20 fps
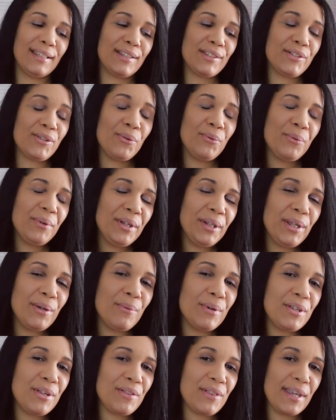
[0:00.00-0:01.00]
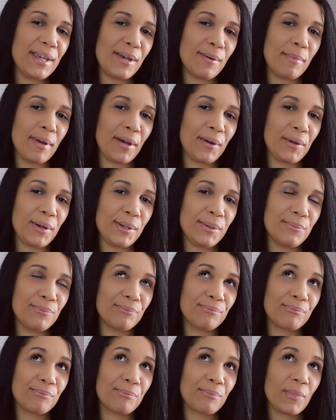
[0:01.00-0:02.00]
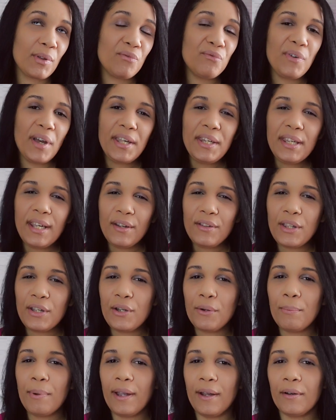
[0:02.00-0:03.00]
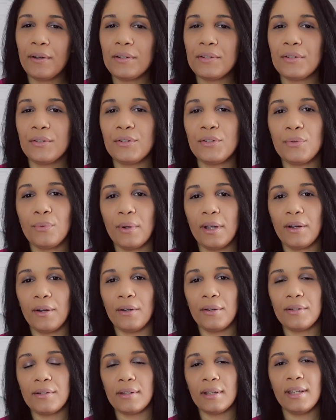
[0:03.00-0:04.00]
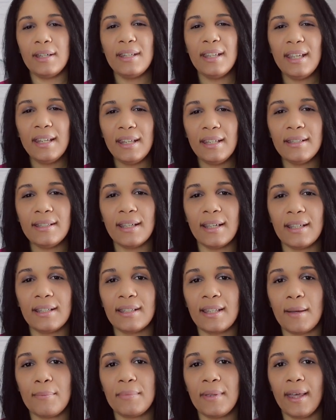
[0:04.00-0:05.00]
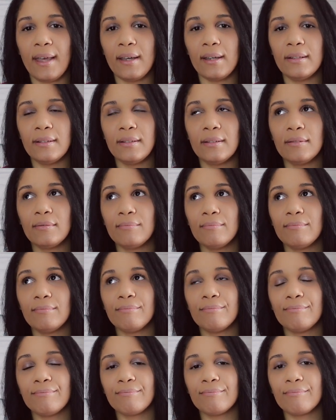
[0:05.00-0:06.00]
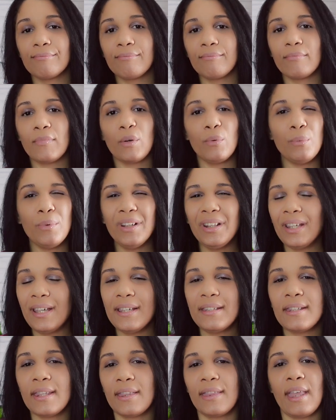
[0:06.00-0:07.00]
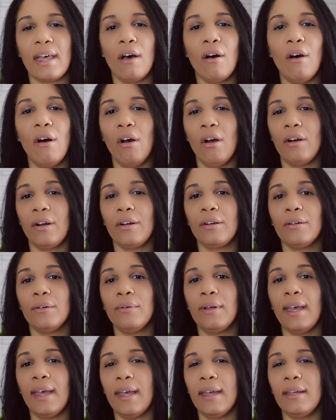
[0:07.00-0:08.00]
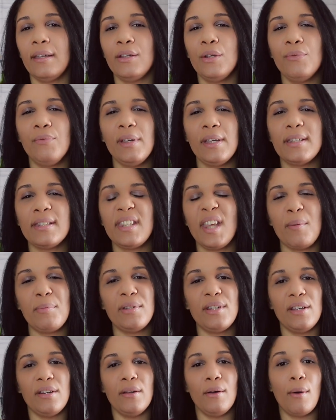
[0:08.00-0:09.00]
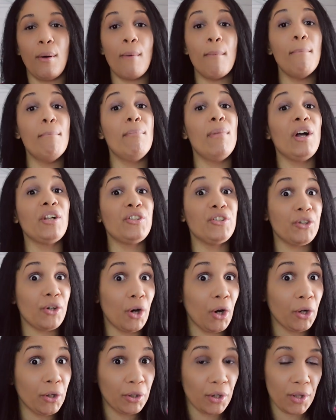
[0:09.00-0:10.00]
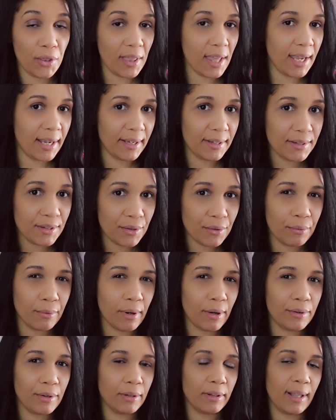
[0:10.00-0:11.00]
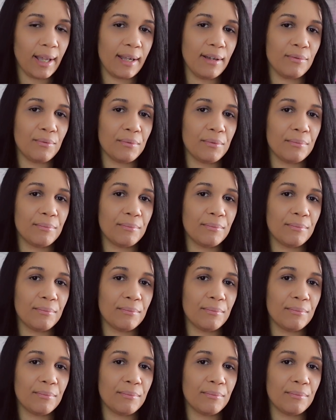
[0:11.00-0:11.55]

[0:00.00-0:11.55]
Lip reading: So really, when you think about it, finding out that your parents are swingers and needing to accept that really isn't that hard, okay? You've accepted much harder things throughout your life.